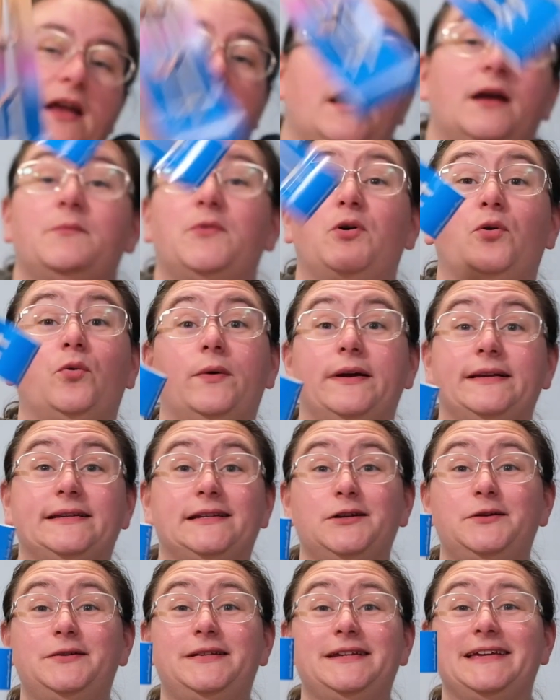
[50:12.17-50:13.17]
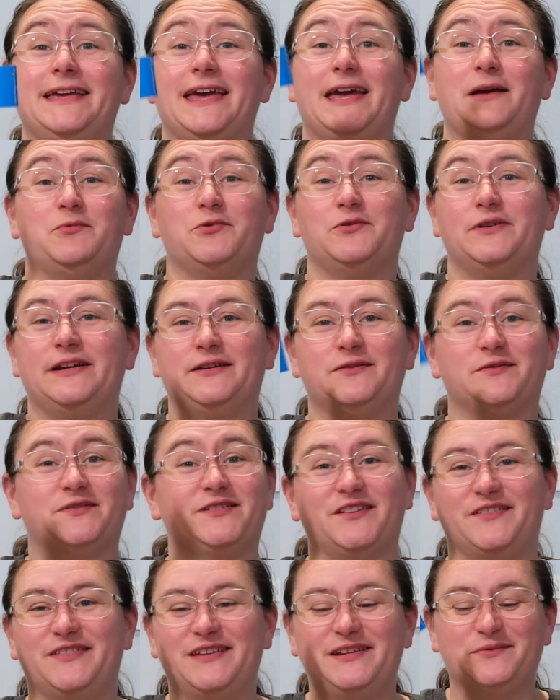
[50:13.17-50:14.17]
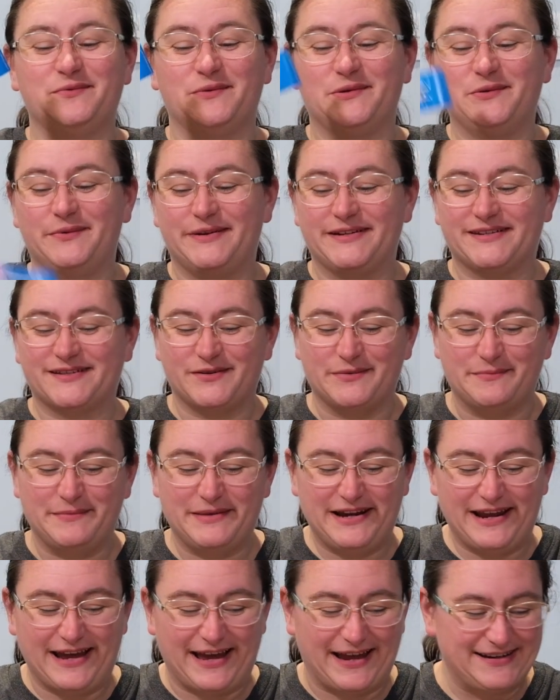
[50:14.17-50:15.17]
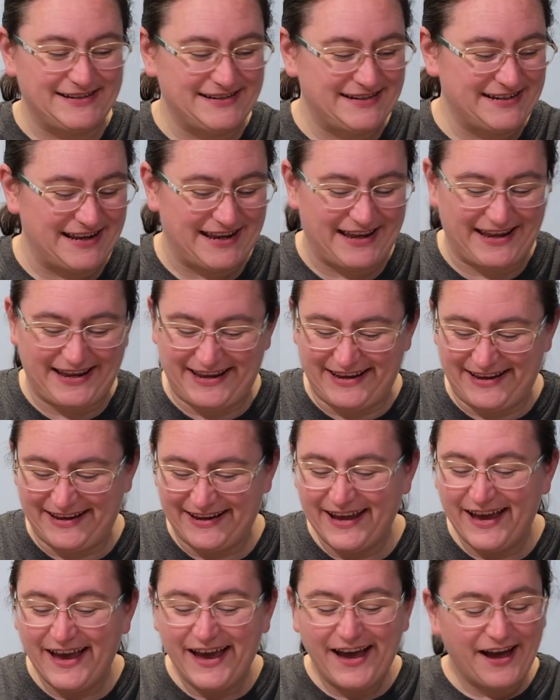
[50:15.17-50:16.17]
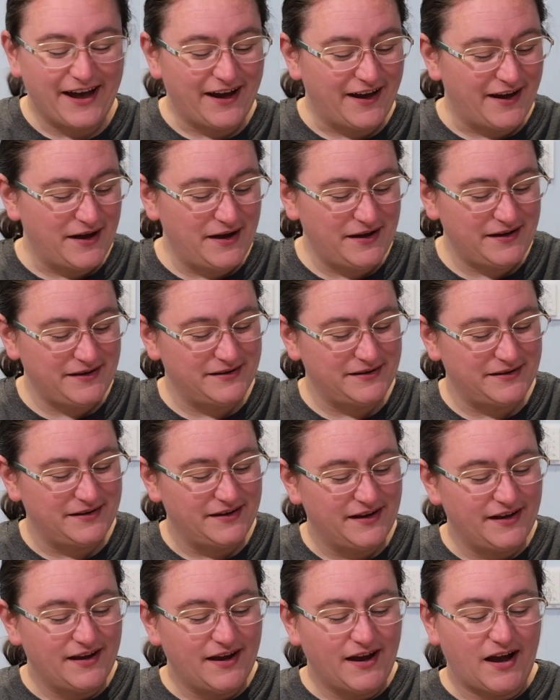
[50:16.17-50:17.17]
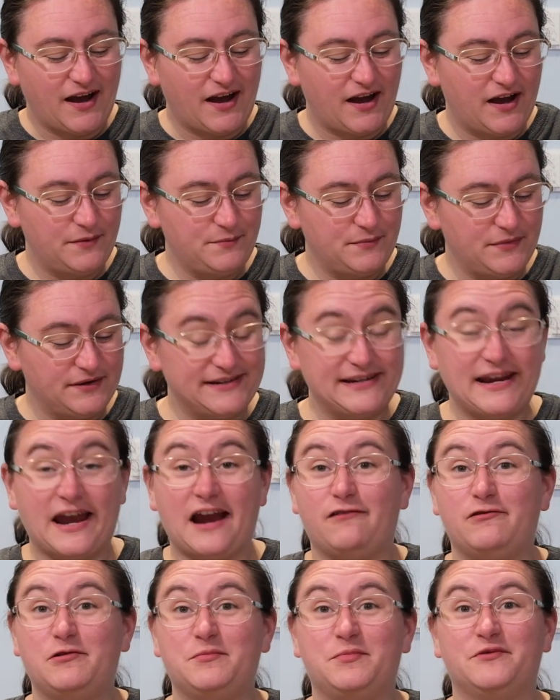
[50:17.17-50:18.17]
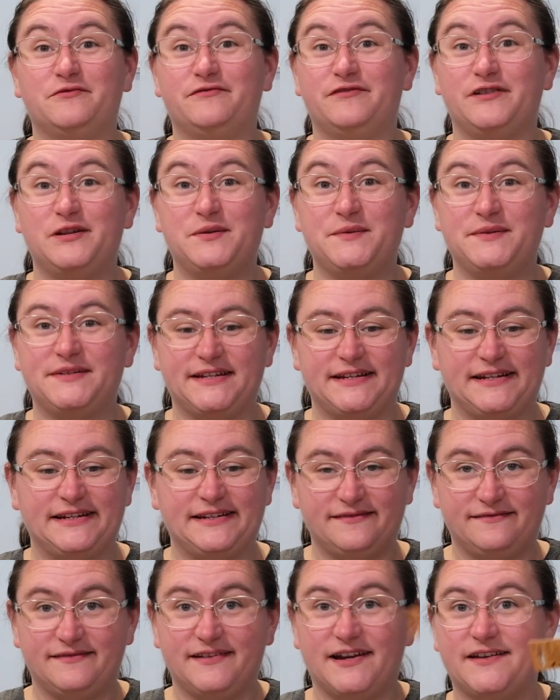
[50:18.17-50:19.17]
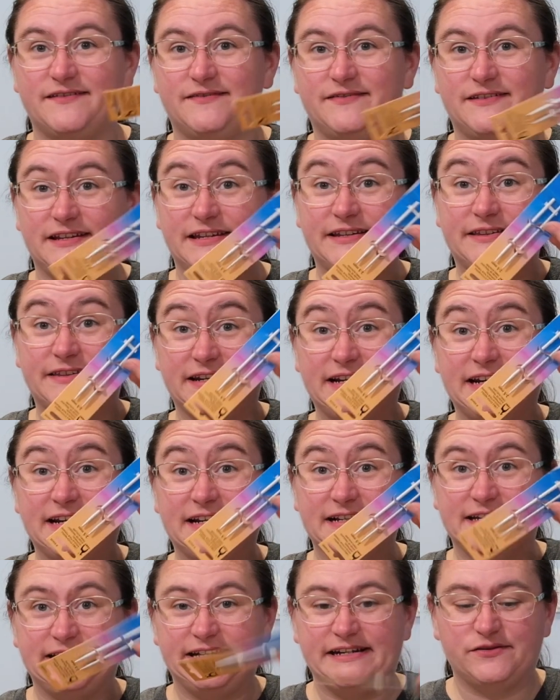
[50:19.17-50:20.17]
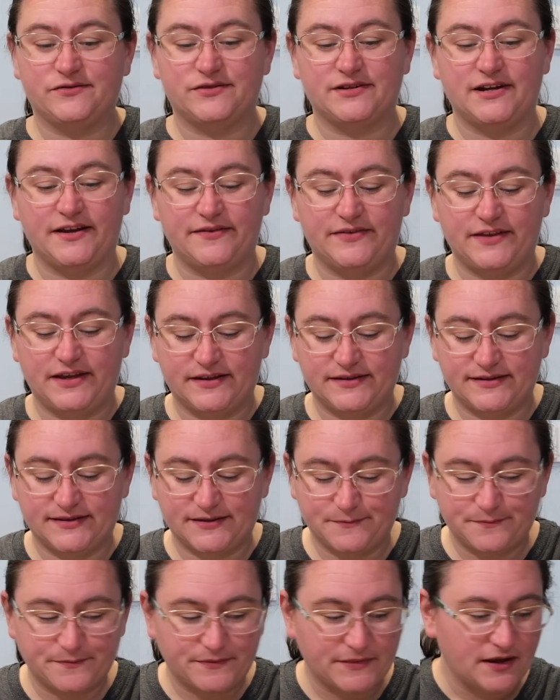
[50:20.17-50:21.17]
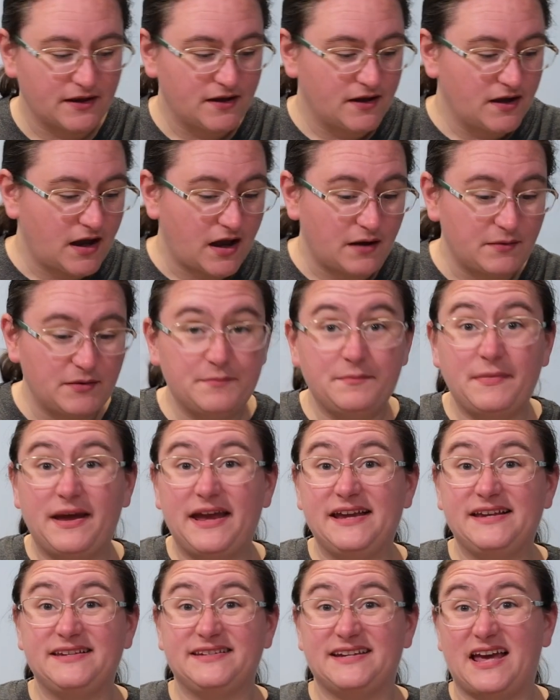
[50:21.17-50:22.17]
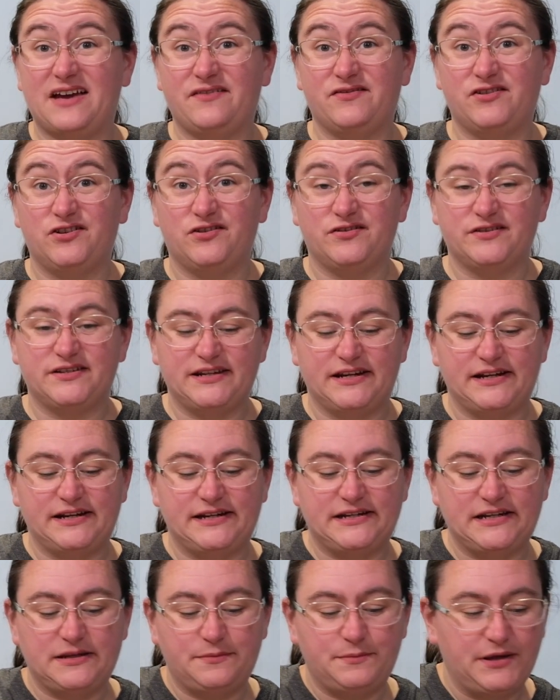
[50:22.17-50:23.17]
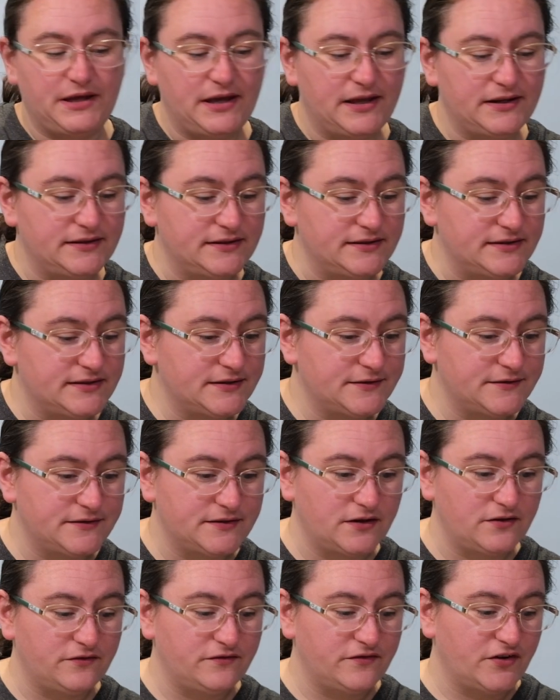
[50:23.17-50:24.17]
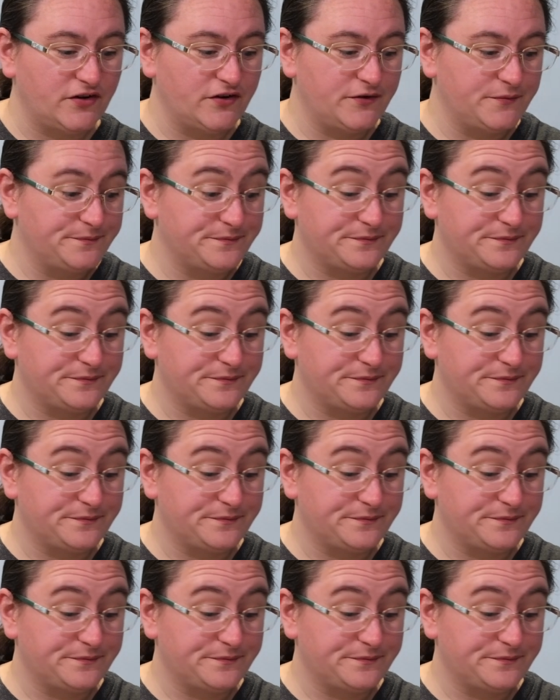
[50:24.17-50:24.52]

And I'm always losing cable needles, so these will always come in handy. uh, I'm terrible for losing like the, the little needles like this. I'm amazed I haven't lost any D P Ns so far.